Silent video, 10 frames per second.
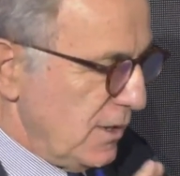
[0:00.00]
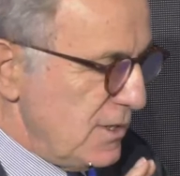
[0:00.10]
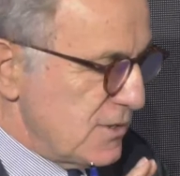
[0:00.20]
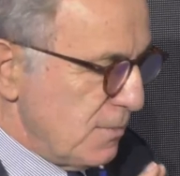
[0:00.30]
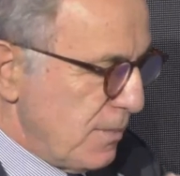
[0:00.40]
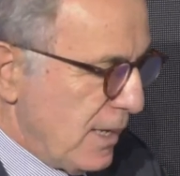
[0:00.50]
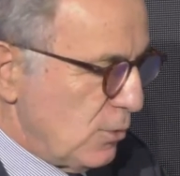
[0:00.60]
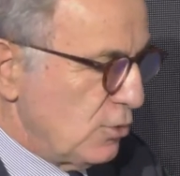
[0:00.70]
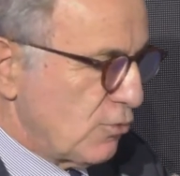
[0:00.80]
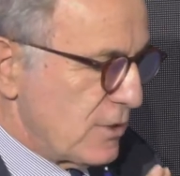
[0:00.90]
is
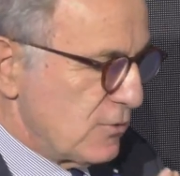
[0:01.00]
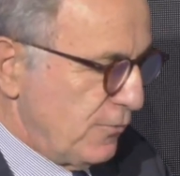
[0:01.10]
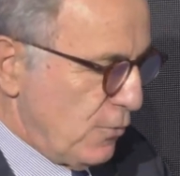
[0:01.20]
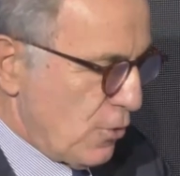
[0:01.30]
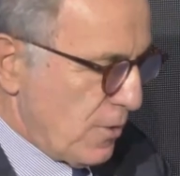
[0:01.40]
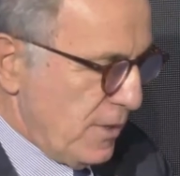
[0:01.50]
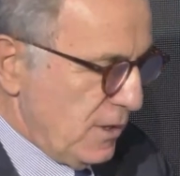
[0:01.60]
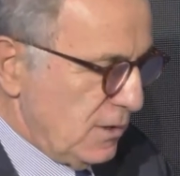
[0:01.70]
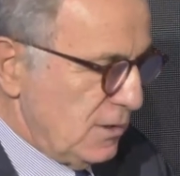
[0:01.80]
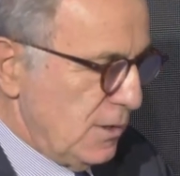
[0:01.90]
about
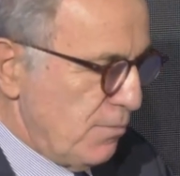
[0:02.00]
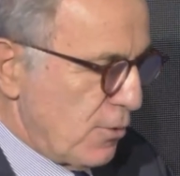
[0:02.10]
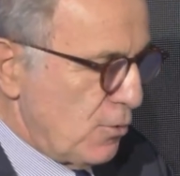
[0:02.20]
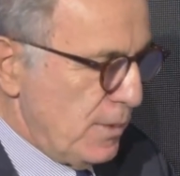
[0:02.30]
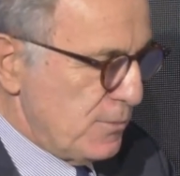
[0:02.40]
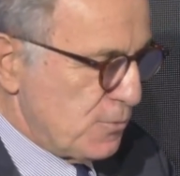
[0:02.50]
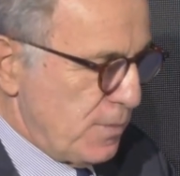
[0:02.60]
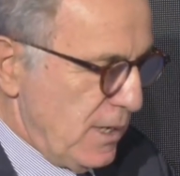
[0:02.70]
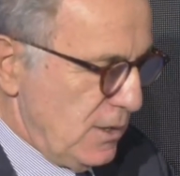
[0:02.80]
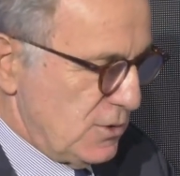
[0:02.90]
transforming the problem
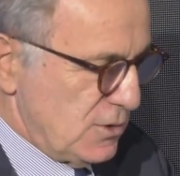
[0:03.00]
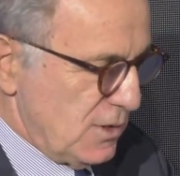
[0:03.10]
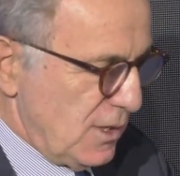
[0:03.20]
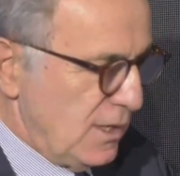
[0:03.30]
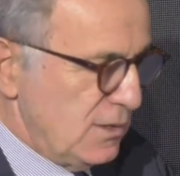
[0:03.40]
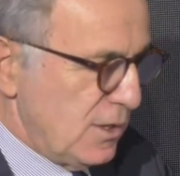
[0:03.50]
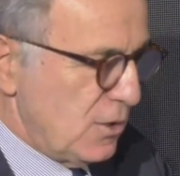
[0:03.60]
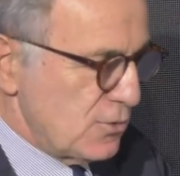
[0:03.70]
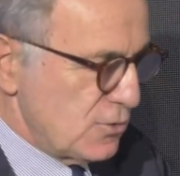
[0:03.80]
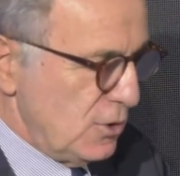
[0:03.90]
space and
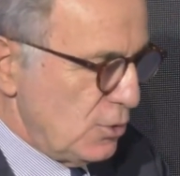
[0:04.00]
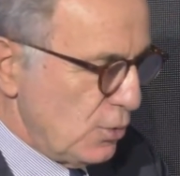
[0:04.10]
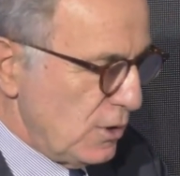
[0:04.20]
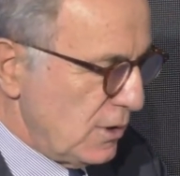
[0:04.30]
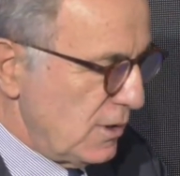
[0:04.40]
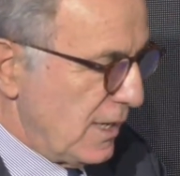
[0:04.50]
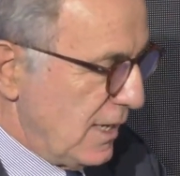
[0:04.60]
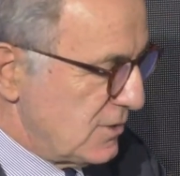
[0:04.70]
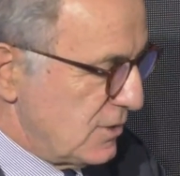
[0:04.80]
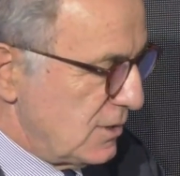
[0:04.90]
reconstituting
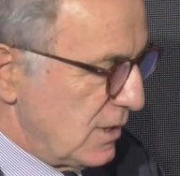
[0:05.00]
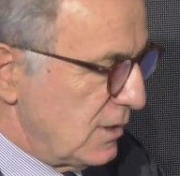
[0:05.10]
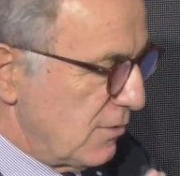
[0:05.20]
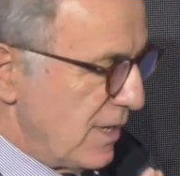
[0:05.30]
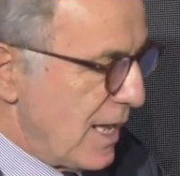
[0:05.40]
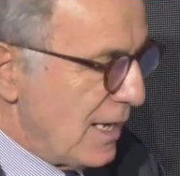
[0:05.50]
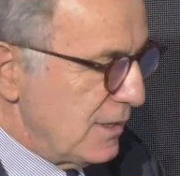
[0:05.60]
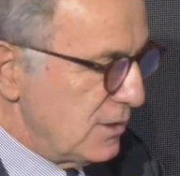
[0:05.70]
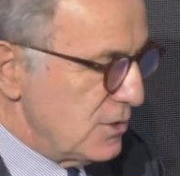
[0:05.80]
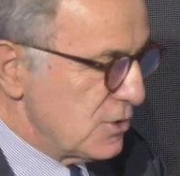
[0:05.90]
existing
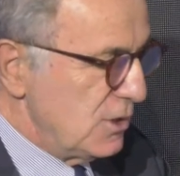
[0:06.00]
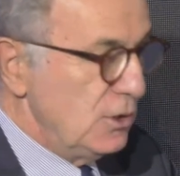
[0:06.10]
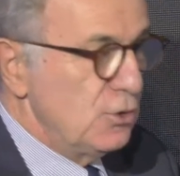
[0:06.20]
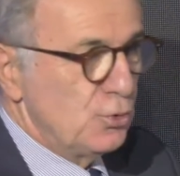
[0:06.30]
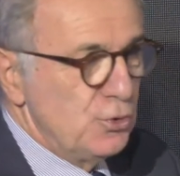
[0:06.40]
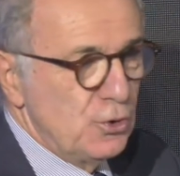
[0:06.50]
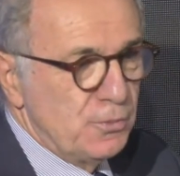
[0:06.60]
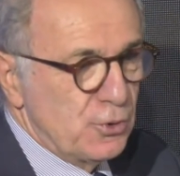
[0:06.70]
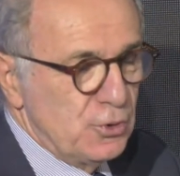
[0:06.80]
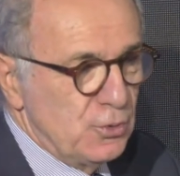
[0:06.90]
realities into new
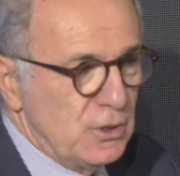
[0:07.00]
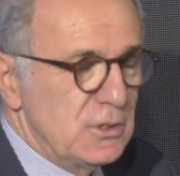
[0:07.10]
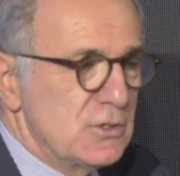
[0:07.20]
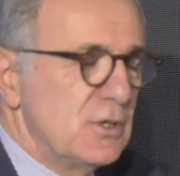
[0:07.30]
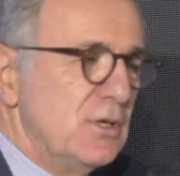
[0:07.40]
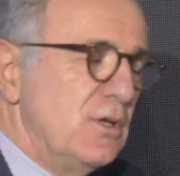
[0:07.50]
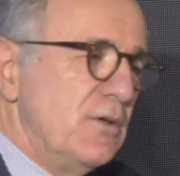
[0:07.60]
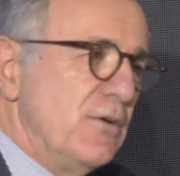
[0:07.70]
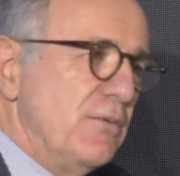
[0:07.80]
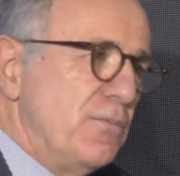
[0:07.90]
opportunities,
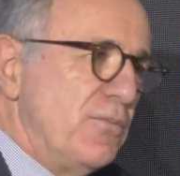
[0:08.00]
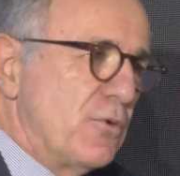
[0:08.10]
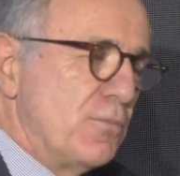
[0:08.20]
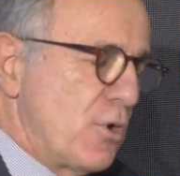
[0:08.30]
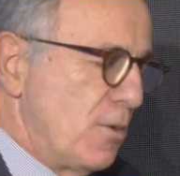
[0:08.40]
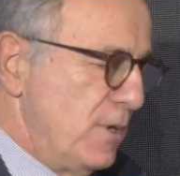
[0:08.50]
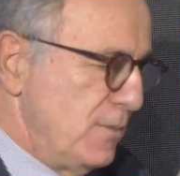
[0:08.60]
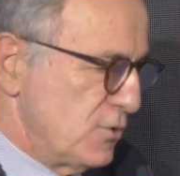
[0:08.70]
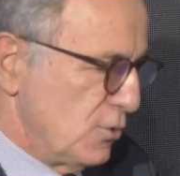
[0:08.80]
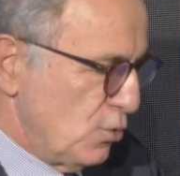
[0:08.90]
from
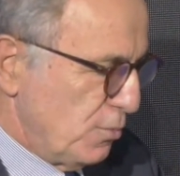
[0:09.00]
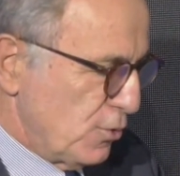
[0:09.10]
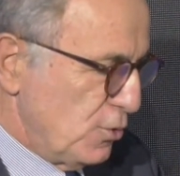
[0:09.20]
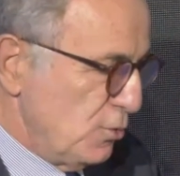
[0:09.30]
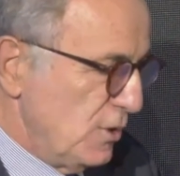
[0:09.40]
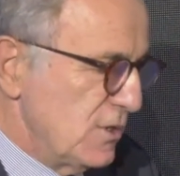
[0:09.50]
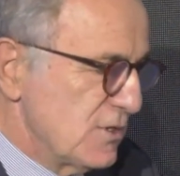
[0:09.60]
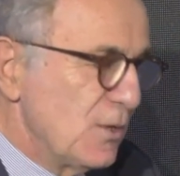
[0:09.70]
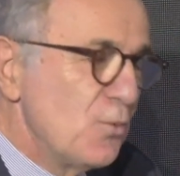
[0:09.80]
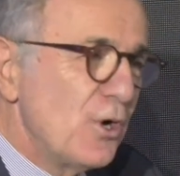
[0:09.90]
problems to
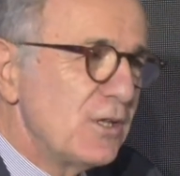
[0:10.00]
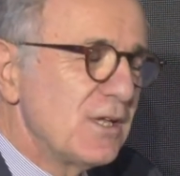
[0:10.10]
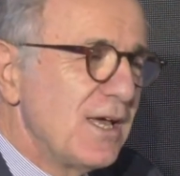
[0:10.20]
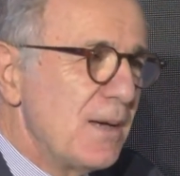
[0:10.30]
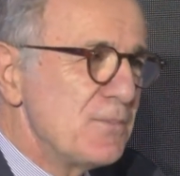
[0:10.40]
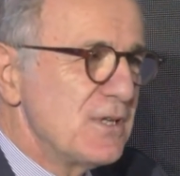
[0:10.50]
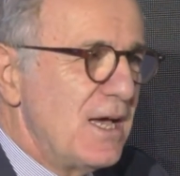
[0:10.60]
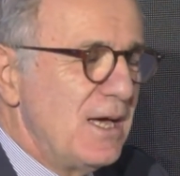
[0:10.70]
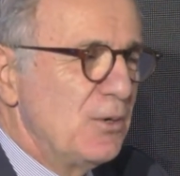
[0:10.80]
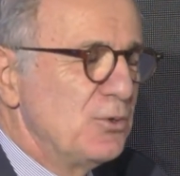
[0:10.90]
opportunities. And what comes
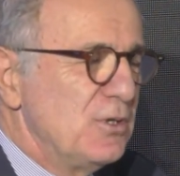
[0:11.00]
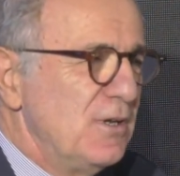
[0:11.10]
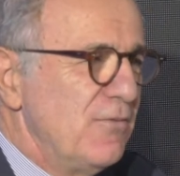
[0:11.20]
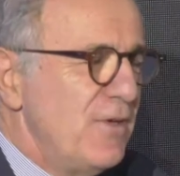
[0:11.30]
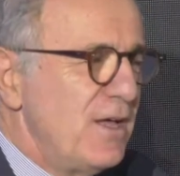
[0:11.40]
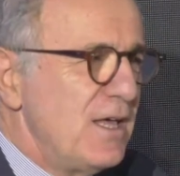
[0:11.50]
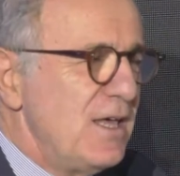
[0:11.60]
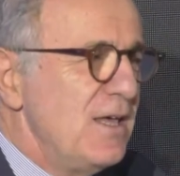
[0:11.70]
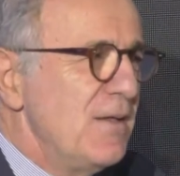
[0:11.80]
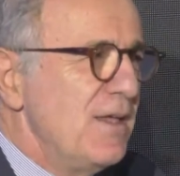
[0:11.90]
out in a
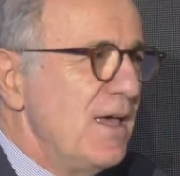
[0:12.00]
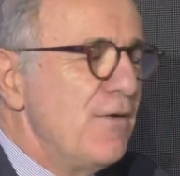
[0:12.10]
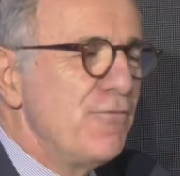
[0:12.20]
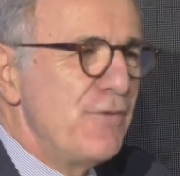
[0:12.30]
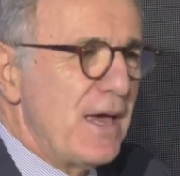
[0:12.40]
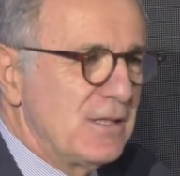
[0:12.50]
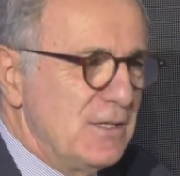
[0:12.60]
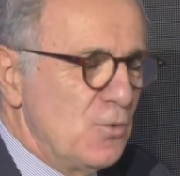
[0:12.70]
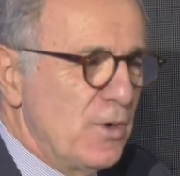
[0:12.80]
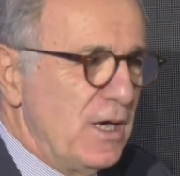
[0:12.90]
very
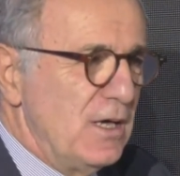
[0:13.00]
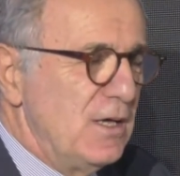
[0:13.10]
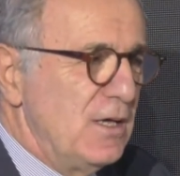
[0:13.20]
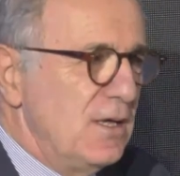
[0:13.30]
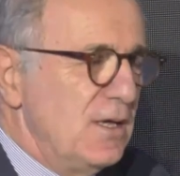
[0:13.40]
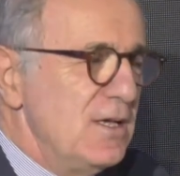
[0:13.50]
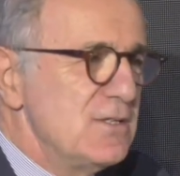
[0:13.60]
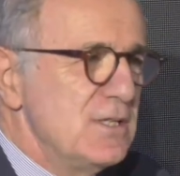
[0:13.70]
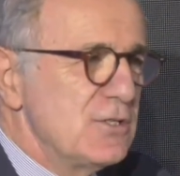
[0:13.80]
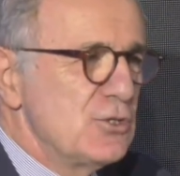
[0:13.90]
effective way
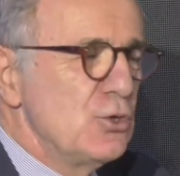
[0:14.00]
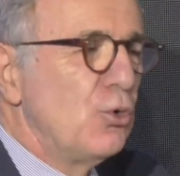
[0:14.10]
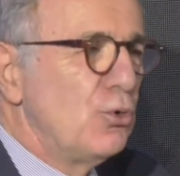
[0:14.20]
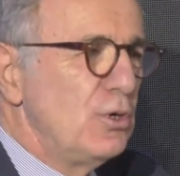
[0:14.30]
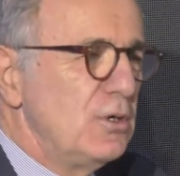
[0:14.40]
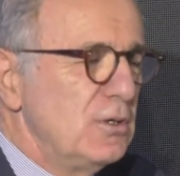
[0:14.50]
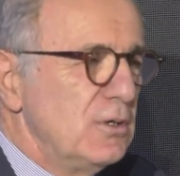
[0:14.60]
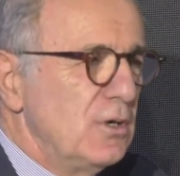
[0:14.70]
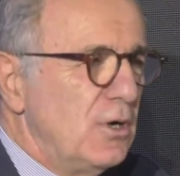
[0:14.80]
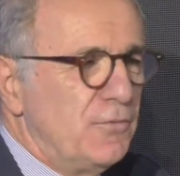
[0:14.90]
is the soul
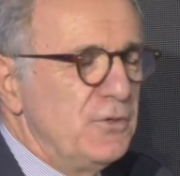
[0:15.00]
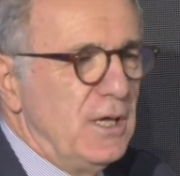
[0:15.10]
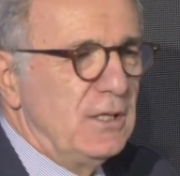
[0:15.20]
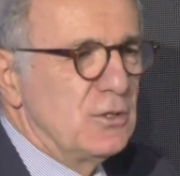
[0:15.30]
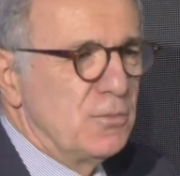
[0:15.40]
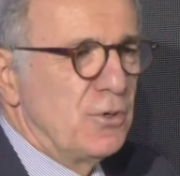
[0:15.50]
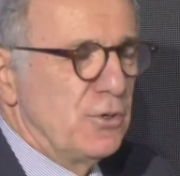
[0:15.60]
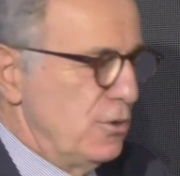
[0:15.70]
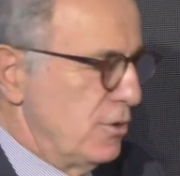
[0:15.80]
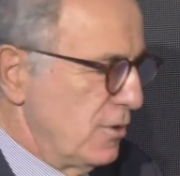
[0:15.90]
of the
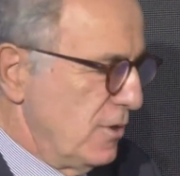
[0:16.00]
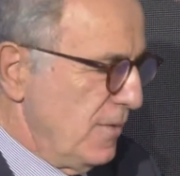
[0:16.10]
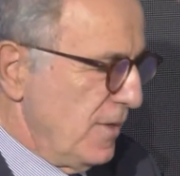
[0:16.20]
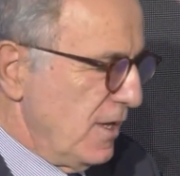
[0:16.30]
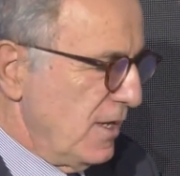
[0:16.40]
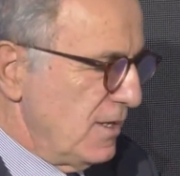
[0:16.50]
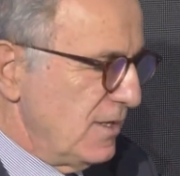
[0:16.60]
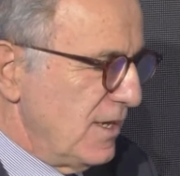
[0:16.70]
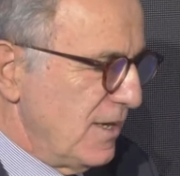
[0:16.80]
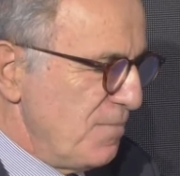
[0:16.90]
entrepreneur. And